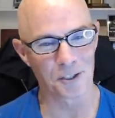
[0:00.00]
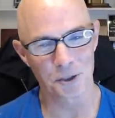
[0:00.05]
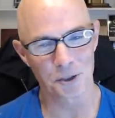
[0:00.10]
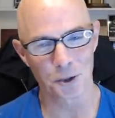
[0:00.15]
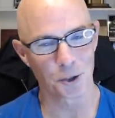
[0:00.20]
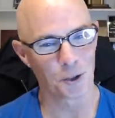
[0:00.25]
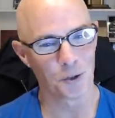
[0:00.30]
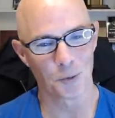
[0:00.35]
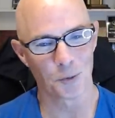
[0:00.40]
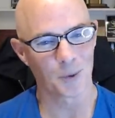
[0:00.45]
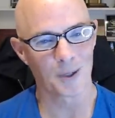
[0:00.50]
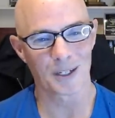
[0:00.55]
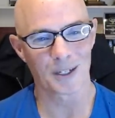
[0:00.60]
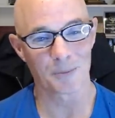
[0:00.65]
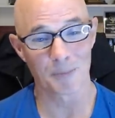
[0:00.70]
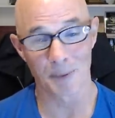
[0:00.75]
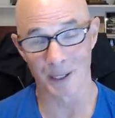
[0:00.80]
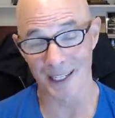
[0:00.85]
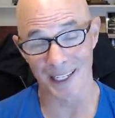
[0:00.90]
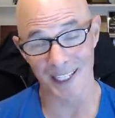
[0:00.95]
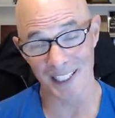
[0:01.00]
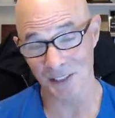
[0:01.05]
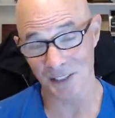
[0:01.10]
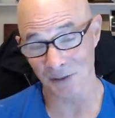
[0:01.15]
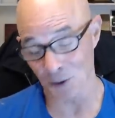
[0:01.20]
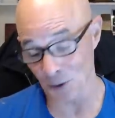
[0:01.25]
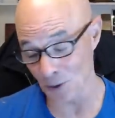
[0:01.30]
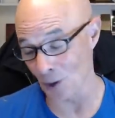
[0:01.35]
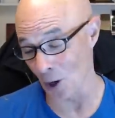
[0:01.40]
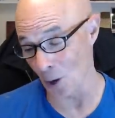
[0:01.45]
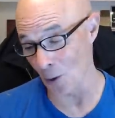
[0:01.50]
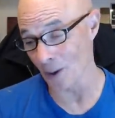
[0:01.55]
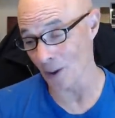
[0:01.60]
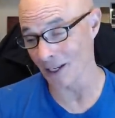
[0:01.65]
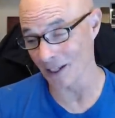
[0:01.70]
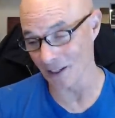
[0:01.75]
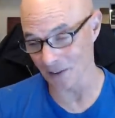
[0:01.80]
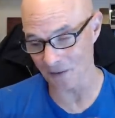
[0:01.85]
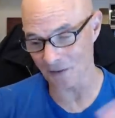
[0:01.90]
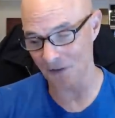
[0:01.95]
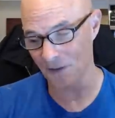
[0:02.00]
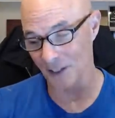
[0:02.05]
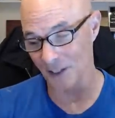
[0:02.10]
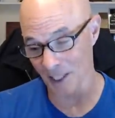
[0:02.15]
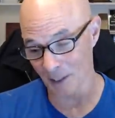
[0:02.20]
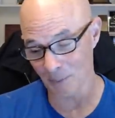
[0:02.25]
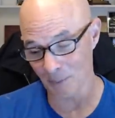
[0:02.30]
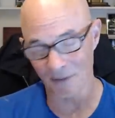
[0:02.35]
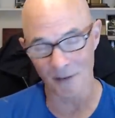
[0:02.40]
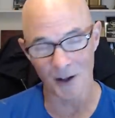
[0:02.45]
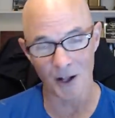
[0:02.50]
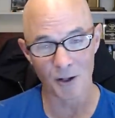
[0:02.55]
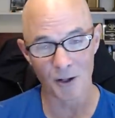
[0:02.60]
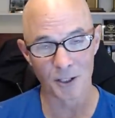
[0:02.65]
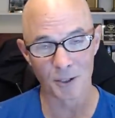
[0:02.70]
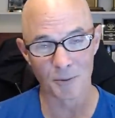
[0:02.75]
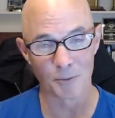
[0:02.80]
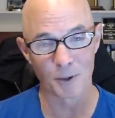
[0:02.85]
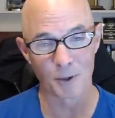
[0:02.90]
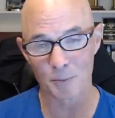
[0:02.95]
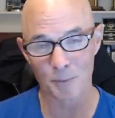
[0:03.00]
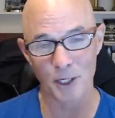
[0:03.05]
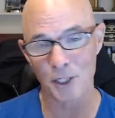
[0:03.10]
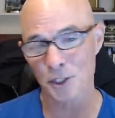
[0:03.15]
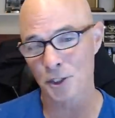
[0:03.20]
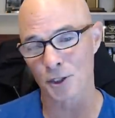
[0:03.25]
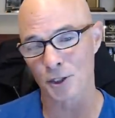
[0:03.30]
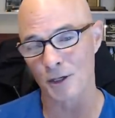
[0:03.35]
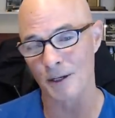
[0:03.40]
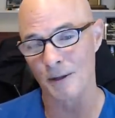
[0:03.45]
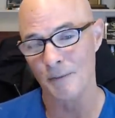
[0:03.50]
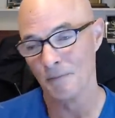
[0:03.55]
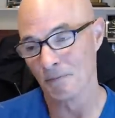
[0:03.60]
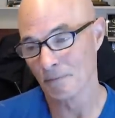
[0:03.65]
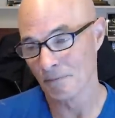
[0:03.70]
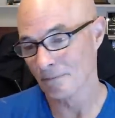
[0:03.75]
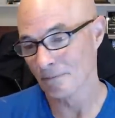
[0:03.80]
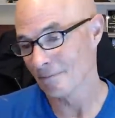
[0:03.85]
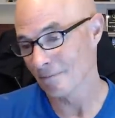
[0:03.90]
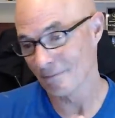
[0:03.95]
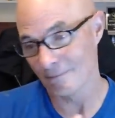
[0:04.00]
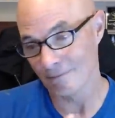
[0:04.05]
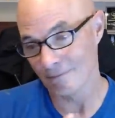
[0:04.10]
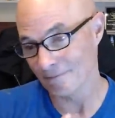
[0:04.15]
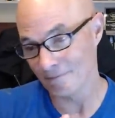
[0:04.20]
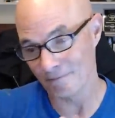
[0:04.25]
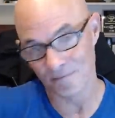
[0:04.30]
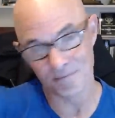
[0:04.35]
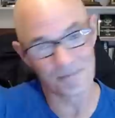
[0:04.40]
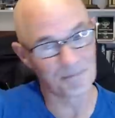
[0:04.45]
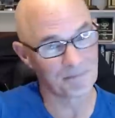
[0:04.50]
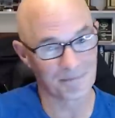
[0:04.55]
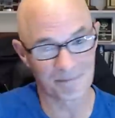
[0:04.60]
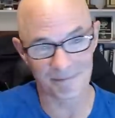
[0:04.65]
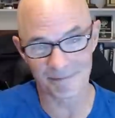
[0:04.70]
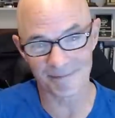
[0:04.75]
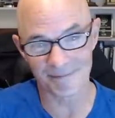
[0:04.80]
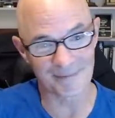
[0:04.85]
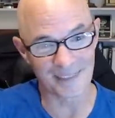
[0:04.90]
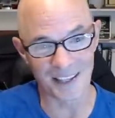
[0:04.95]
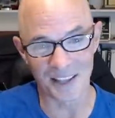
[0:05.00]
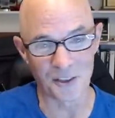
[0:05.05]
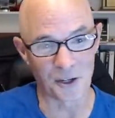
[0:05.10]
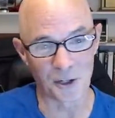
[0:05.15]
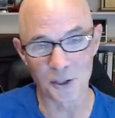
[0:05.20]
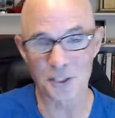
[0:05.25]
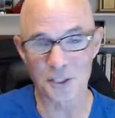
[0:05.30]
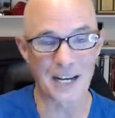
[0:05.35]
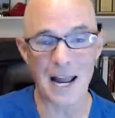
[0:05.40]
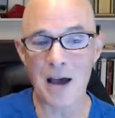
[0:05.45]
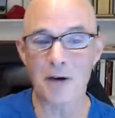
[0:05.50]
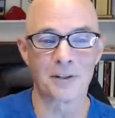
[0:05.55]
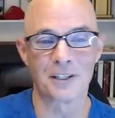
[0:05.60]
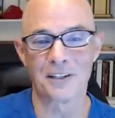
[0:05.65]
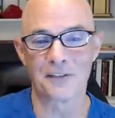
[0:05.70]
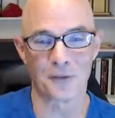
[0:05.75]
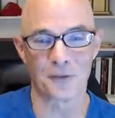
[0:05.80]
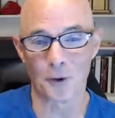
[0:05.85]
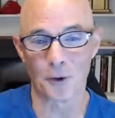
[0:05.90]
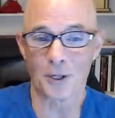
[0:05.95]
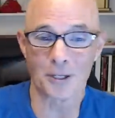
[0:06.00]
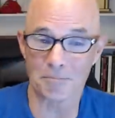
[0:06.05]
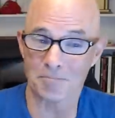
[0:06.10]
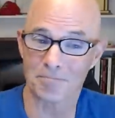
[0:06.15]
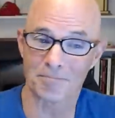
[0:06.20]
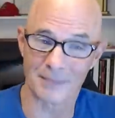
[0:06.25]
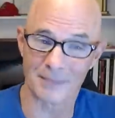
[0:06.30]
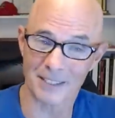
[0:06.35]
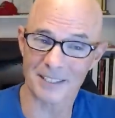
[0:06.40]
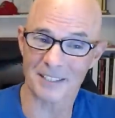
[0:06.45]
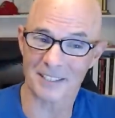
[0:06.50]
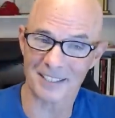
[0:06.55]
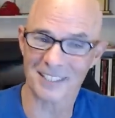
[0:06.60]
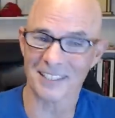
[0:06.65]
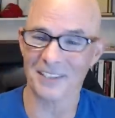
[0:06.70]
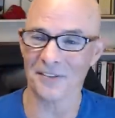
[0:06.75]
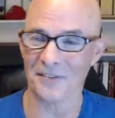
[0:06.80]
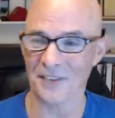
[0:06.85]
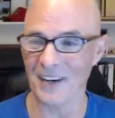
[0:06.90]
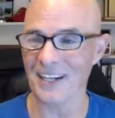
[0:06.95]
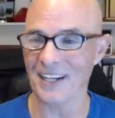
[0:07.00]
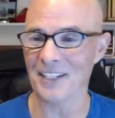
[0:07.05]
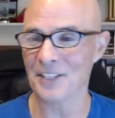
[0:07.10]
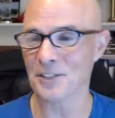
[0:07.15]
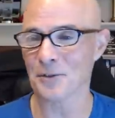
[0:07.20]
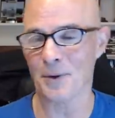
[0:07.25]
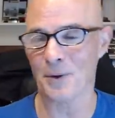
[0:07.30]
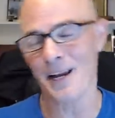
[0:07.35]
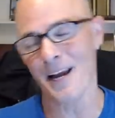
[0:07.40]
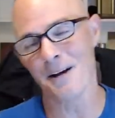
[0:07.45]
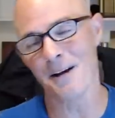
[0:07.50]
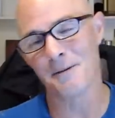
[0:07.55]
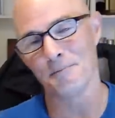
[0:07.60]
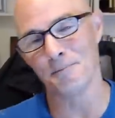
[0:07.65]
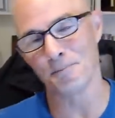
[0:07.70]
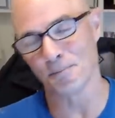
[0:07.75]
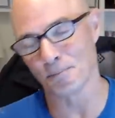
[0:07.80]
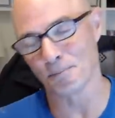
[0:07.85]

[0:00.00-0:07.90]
It shouldn't work. But I guess if you go in and fill up a volume with pressure and there's an outlet for it that's going to find its way out.